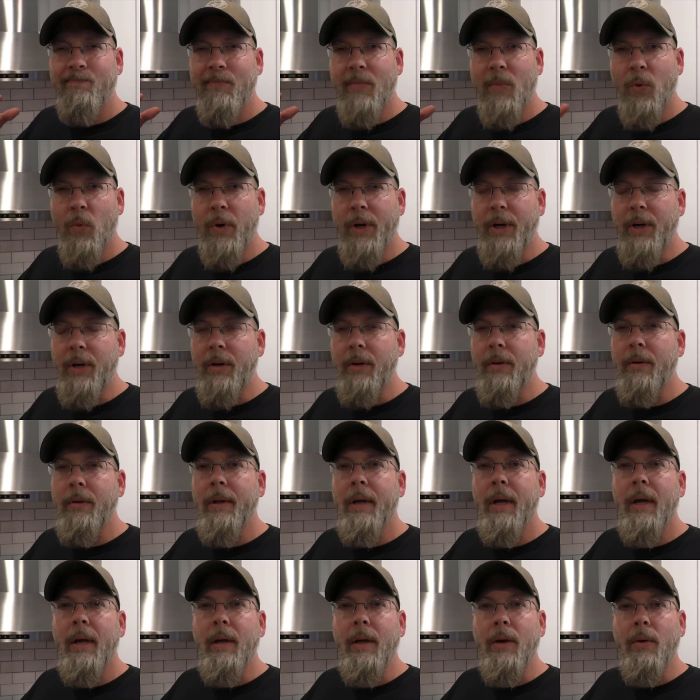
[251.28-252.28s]
when you do
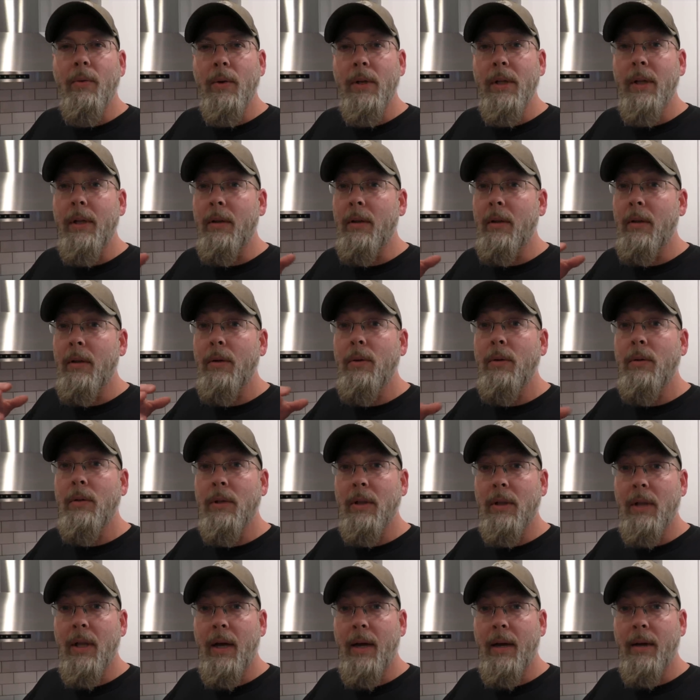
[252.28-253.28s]
that, you really lose
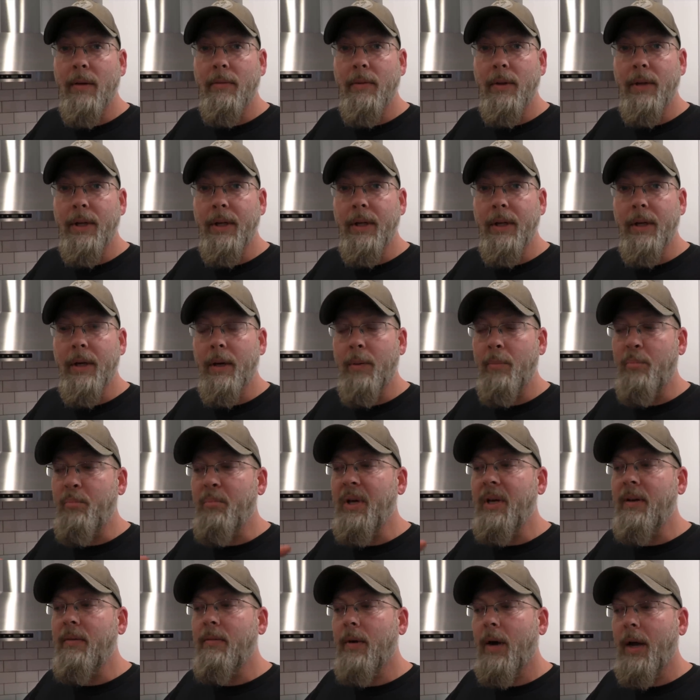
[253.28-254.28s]
a lot of the uh,
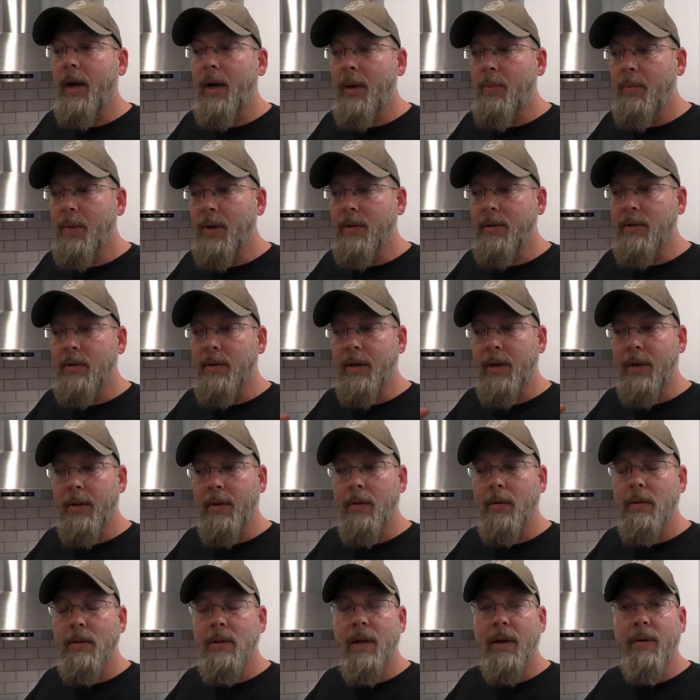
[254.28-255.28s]
B vitamins and
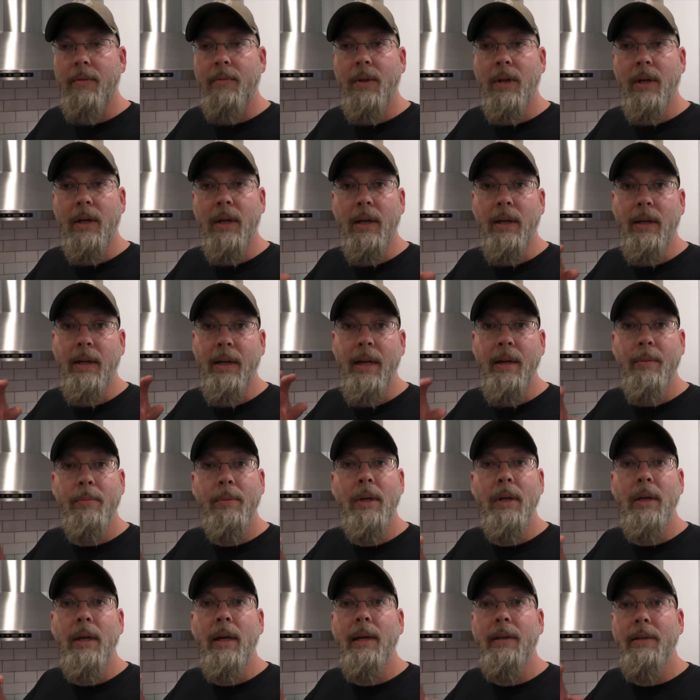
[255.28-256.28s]
other stuff that can keep
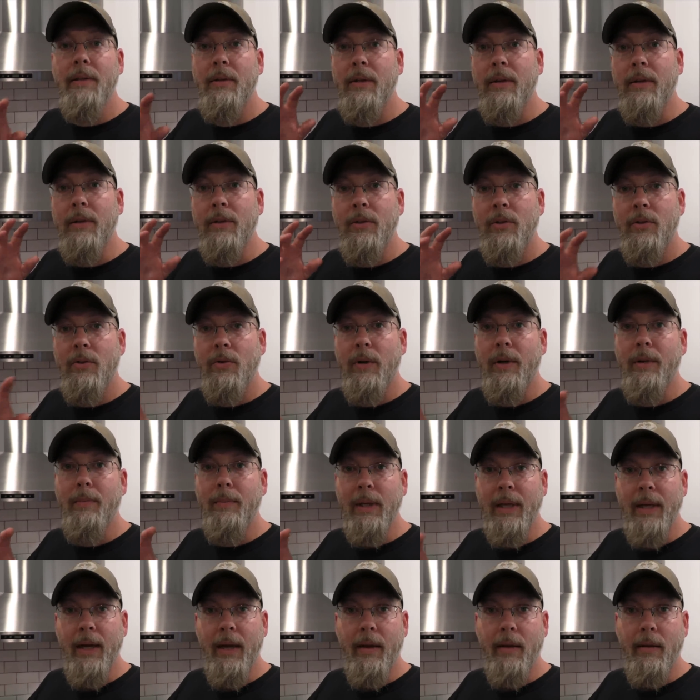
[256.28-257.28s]
the yeast
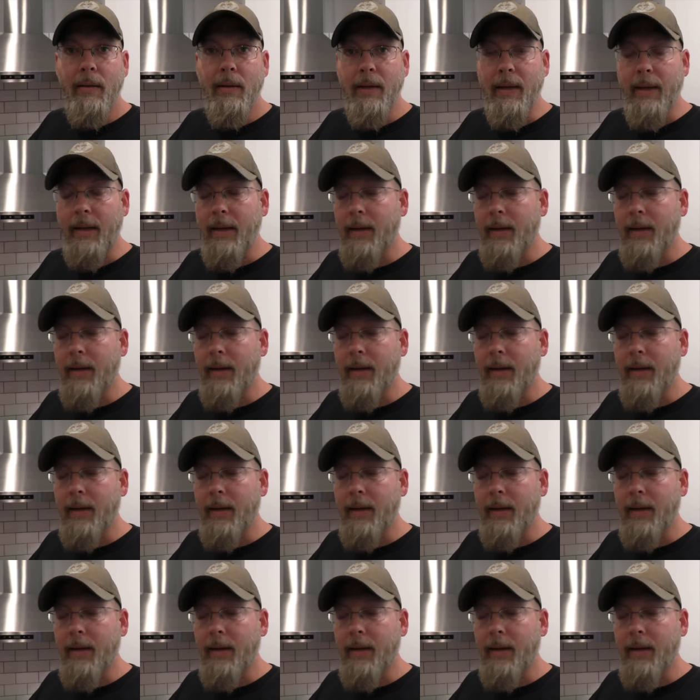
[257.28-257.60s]
extremely healthy.